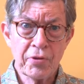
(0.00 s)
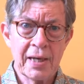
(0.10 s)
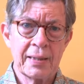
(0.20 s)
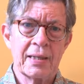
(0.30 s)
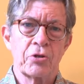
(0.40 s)

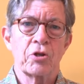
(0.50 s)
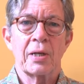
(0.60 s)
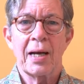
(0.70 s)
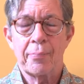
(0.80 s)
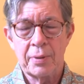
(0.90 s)
thing that
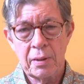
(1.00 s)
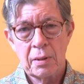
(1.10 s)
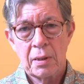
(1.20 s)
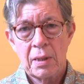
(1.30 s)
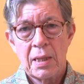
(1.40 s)
should happen
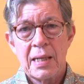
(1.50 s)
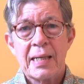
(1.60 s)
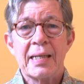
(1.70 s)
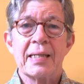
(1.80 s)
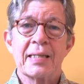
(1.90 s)

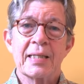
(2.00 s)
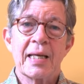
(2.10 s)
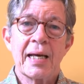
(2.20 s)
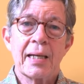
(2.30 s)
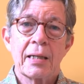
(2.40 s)
is
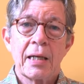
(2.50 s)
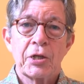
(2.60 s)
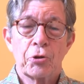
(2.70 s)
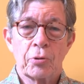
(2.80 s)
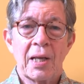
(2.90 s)
that
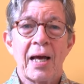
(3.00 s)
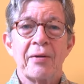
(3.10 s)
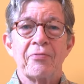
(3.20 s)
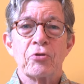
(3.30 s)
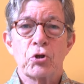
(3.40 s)
your
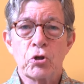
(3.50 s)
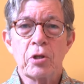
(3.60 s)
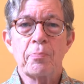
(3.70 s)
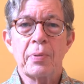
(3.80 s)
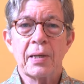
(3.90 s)
life
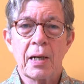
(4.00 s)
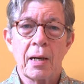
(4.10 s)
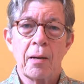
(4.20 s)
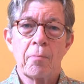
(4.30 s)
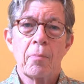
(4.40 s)
should
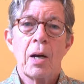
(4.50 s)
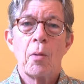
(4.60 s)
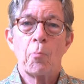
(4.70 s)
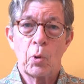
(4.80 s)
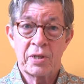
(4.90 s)
become
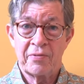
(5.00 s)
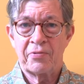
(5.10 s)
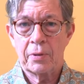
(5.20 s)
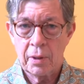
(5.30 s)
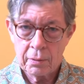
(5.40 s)
more
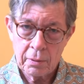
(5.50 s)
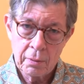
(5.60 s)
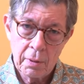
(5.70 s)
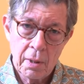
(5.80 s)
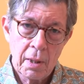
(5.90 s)
difficult.
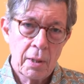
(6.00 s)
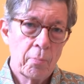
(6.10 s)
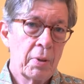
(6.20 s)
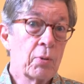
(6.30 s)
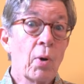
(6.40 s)

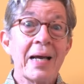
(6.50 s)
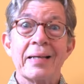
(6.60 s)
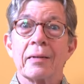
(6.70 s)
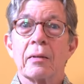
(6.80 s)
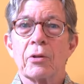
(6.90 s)
But
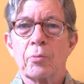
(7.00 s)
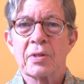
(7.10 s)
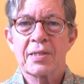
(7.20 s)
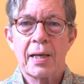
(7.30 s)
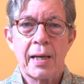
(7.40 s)
wait, you
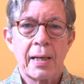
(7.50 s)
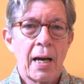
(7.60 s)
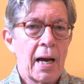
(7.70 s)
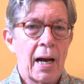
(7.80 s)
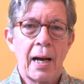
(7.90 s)
will say,
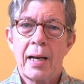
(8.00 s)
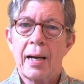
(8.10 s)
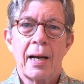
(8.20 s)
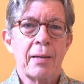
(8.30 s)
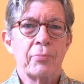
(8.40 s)
I,
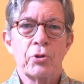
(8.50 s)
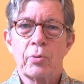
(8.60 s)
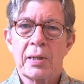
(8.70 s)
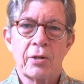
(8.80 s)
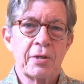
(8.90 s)
I am
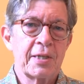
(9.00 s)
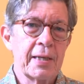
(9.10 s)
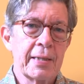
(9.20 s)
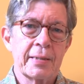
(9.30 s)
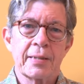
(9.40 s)
doing good
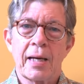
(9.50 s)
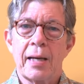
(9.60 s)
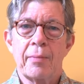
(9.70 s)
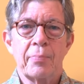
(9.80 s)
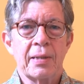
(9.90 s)
things.
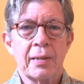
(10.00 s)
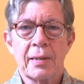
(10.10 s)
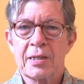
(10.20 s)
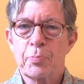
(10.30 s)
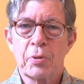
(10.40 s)
I am
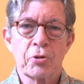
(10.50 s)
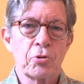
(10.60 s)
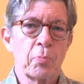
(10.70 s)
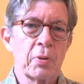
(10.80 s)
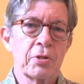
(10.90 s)
being a
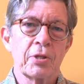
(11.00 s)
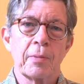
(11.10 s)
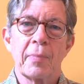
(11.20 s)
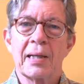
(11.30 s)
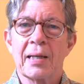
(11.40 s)
spiritual
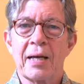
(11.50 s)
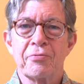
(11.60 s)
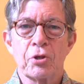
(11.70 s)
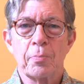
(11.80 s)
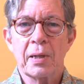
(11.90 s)
person. My
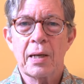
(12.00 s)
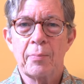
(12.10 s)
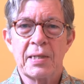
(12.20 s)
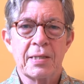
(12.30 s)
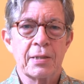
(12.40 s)
life should
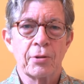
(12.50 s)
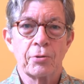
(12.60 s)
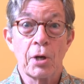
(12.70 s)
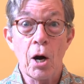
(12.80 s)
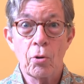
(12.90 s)
become
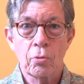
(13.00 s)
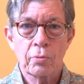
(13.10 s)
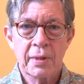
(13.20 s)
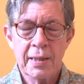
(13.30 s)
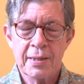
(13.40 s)
easier. No,
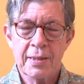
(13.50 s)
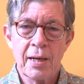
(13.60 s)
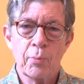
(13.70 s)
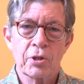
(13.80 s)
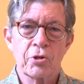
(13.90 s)
that is
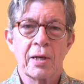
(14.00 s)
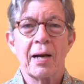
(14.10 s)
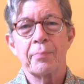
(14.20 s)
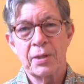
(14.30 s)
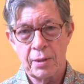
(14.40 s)
not what should
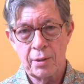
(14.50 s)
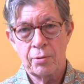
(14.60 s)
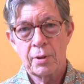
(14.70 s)
happen to you.